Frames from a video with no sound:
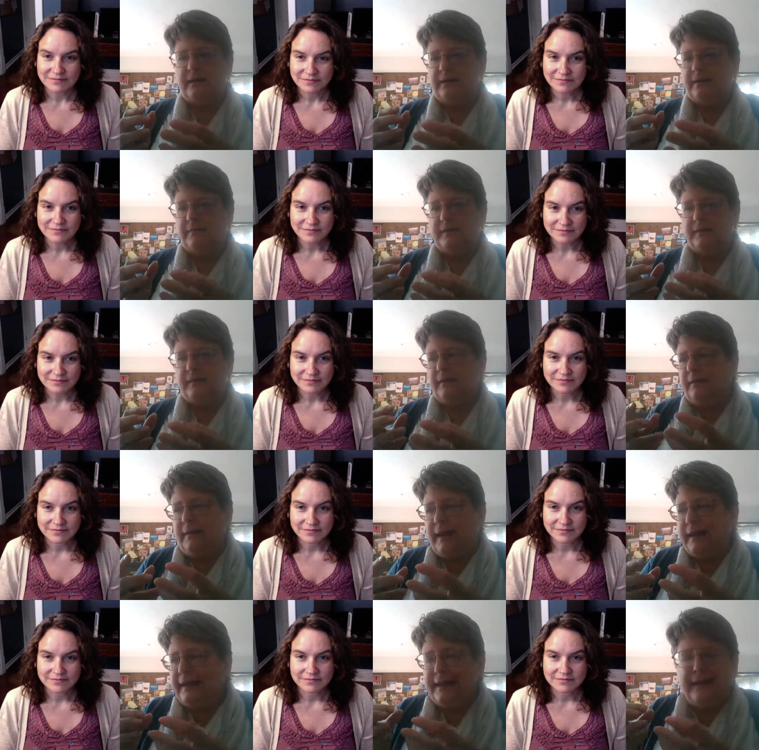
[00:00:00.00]
Speaker 1: uh,
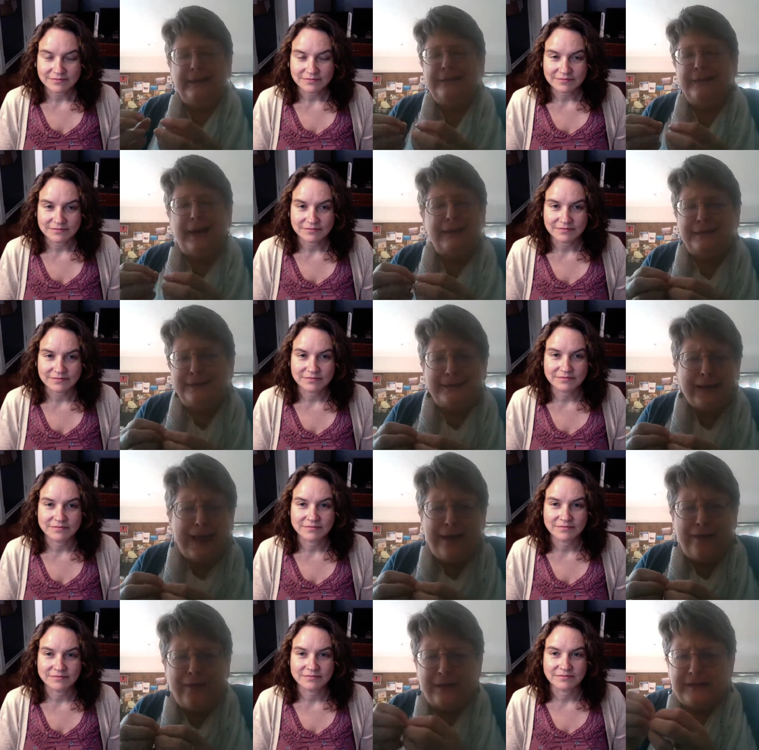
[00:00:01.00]
like in a
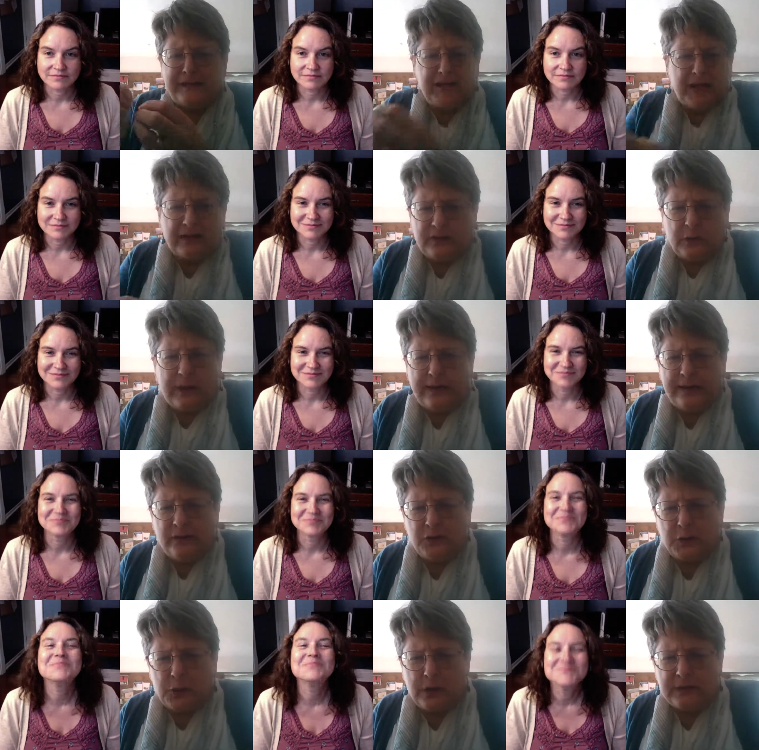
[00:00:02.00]
cell that's tucked away in a
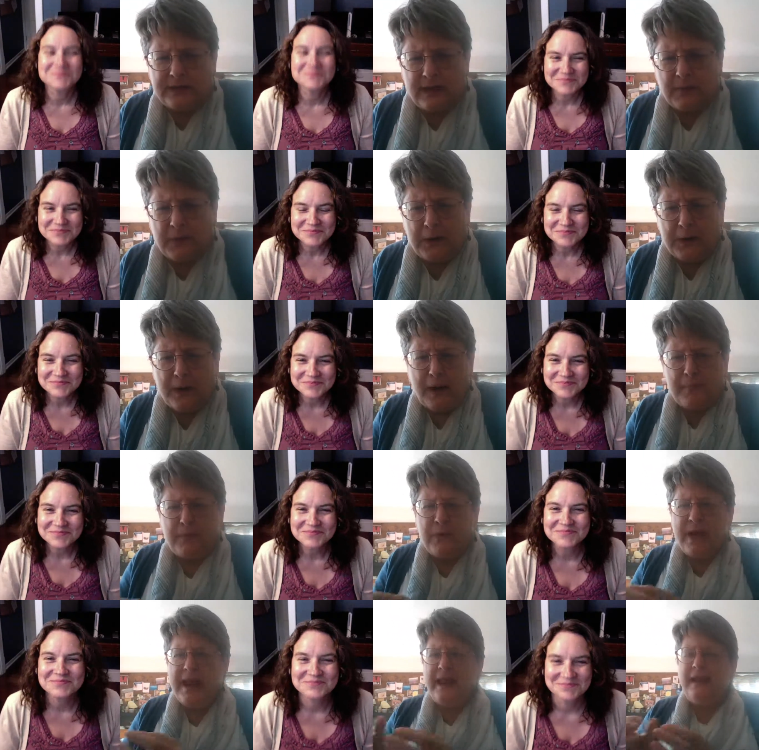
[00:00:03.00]
drawer somewhere in our
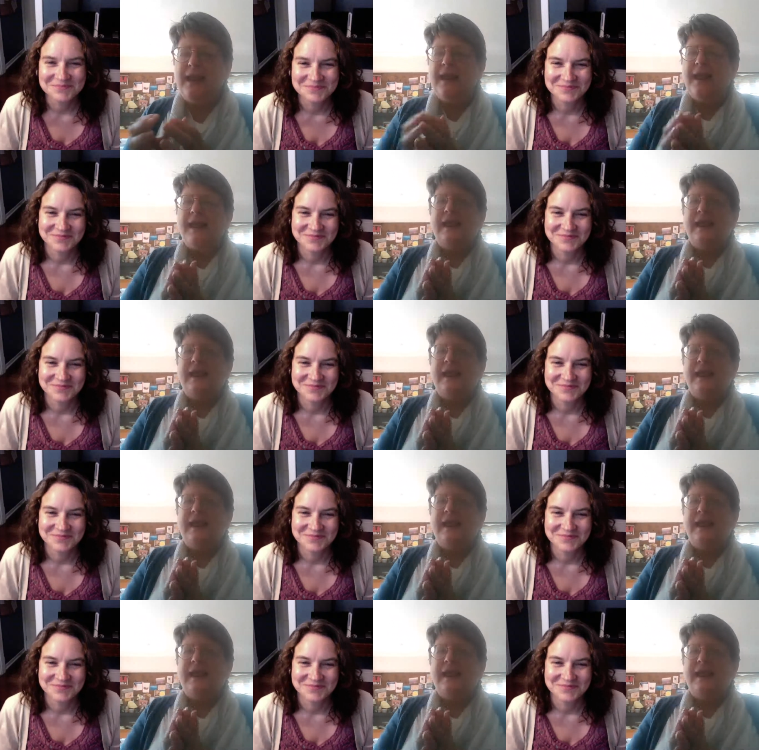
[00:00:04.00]
brain.